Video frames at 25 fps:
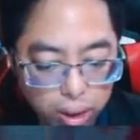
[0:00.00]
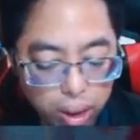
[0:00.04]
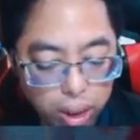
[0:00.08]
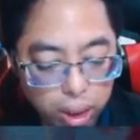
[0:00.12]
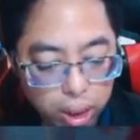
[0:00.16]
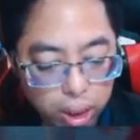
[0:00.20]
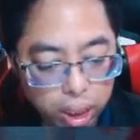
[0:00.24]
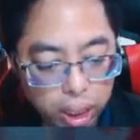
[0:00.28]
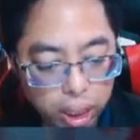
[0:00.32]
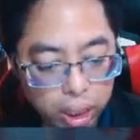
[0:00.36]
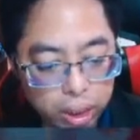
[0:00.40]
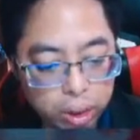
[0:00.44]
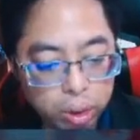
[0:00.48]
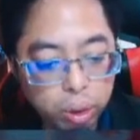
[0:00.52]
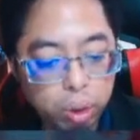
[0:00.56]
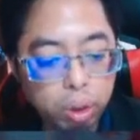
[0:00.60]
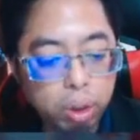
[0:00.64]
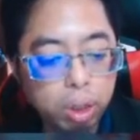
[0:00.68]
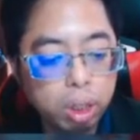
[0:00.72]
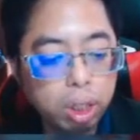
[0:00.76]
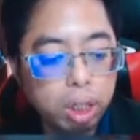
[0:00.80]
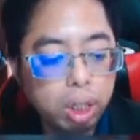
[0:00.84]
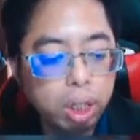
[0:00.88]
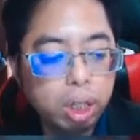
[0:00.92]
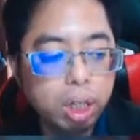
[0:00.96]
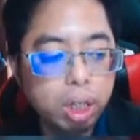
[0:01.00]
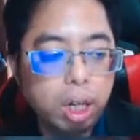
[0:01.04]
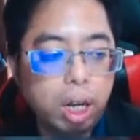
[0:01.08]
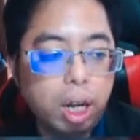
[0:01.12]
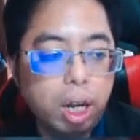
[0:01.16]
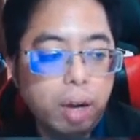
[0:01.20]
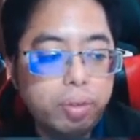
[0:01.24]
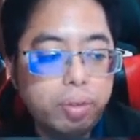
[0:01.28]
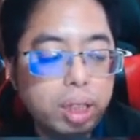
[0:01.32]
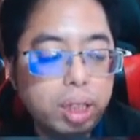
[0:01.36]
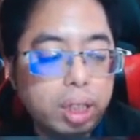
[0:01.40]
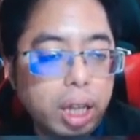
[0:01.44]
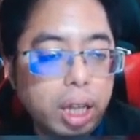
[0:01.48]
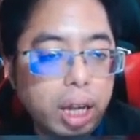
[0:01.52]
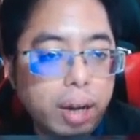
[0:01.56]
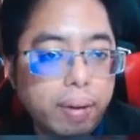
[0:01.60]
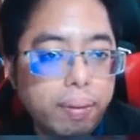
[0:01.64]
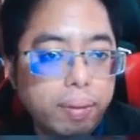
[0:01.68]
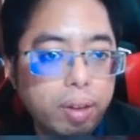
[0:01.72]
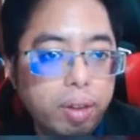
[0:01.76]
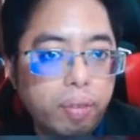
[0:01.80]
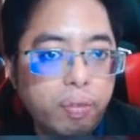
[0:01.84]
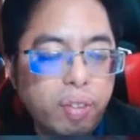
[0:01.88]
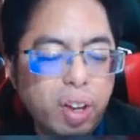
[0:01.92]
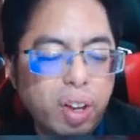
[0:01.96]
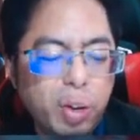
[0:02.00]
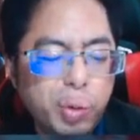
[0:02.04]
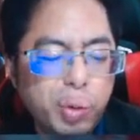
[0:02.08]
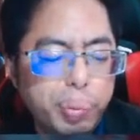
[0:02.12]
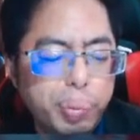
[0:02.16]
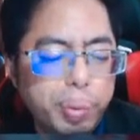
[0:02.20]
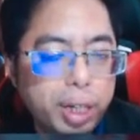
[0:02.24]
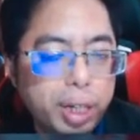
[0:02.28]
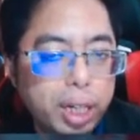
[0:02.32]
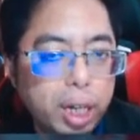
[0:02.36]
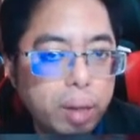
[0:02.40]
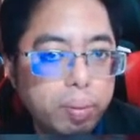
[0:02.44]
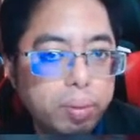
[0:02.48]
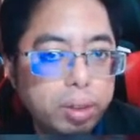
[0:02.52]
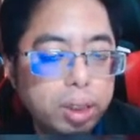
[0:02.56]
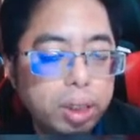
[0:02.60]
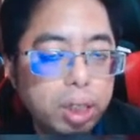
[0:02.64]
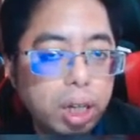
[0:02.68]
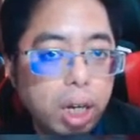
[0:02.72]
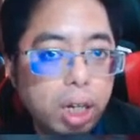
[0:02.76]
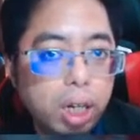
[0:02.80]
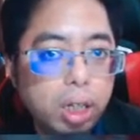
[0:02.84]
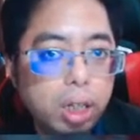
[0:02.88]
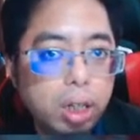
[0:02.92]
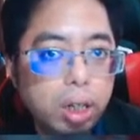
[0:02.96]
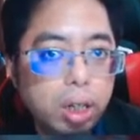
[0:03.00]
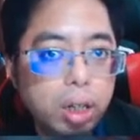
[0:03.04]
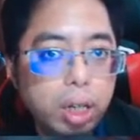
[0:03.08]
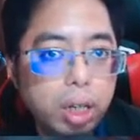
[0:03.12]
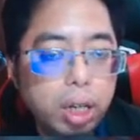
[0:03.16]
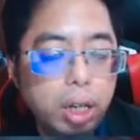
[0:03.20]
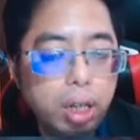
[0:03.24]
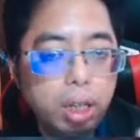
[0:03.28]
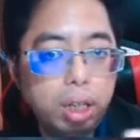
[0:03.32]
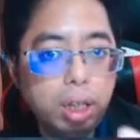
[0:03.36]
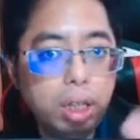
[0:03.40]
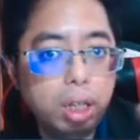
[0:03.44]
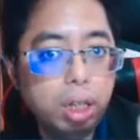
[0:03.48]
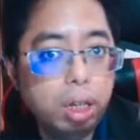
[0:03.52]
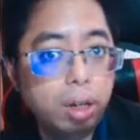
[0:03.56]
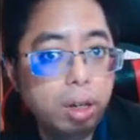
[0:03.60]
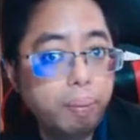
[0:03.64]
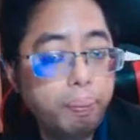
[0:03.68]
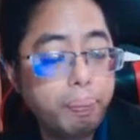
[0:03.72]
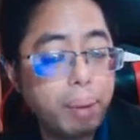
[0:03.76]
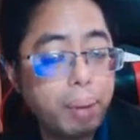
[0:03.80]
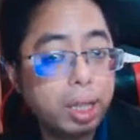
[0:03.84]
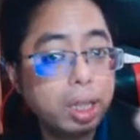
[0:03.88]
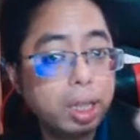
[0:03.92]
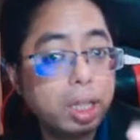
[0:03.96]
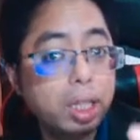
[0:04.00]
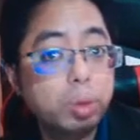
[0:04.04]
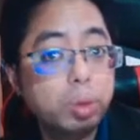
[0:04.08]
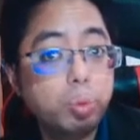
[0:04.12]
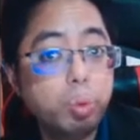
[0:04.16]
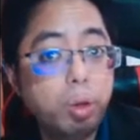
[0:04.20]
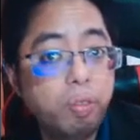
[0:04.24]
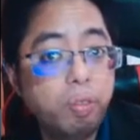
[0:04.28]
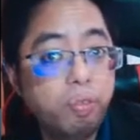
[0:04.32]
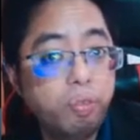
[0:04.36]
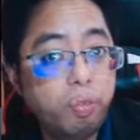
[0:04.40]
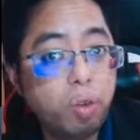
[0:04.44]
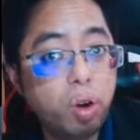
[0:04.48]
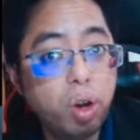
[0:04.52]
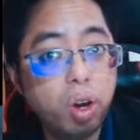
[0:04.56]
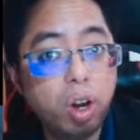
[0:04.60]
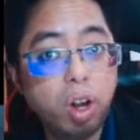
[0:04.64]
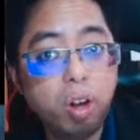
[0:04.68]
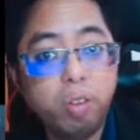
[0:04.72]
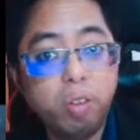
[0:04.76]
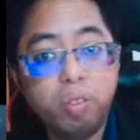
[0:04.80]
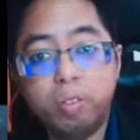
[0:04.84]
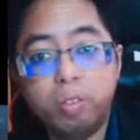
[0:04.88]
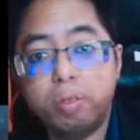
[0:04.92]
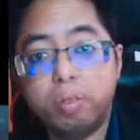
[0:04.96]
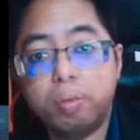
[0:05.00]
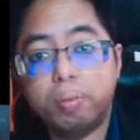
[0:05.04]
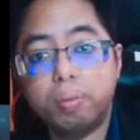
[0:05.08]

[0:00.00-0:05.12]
Okay, so after that, the flower becomes, the petals will fall off,